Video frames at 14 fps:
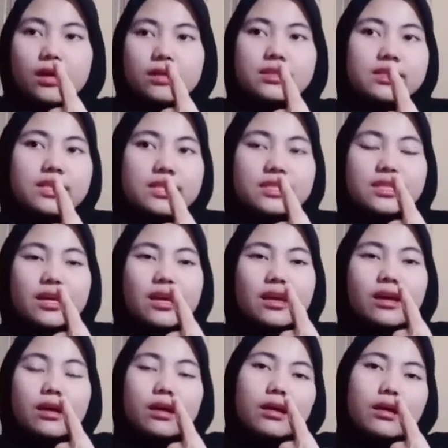This is
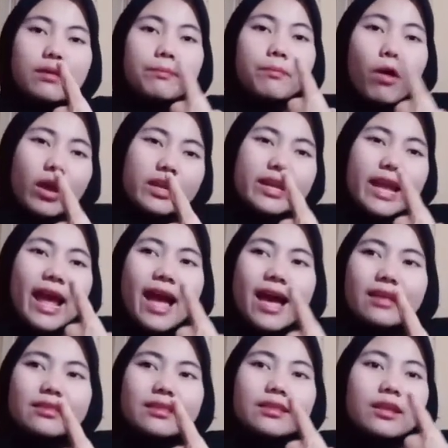a point
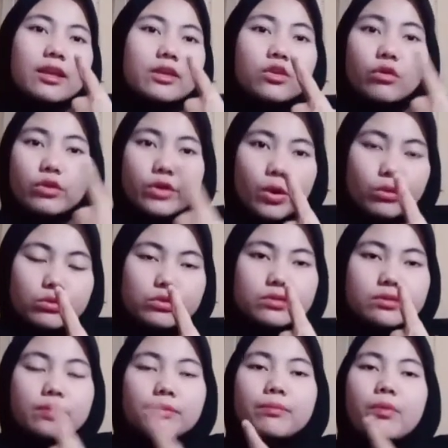at your
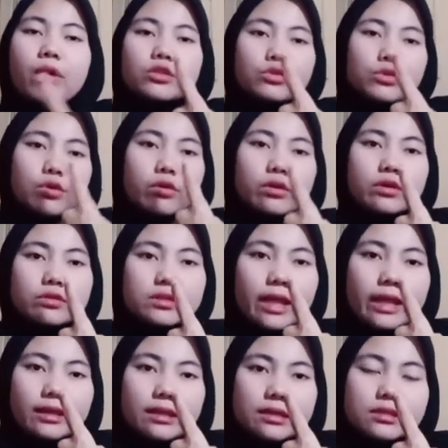nose, point to your nose
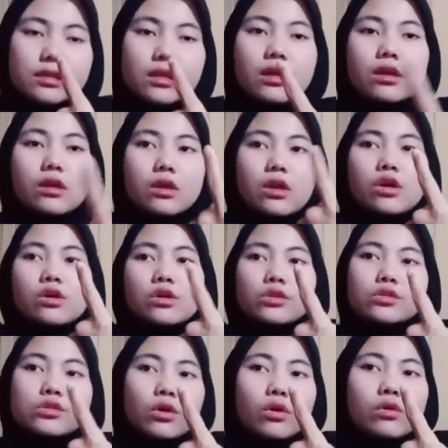like this.
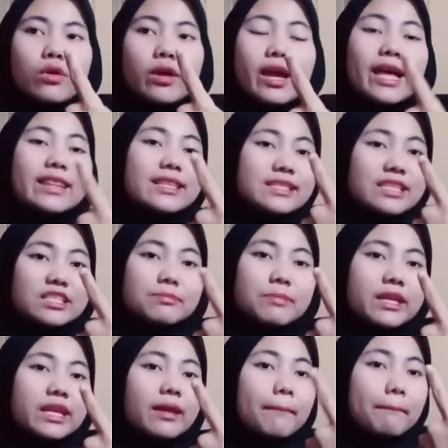So this is
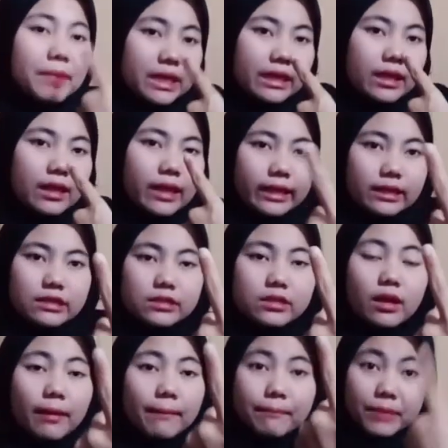meaning me like this.
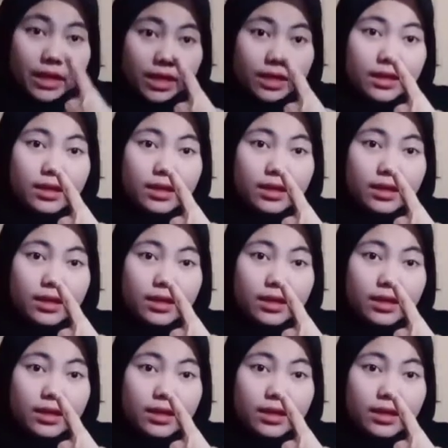Me,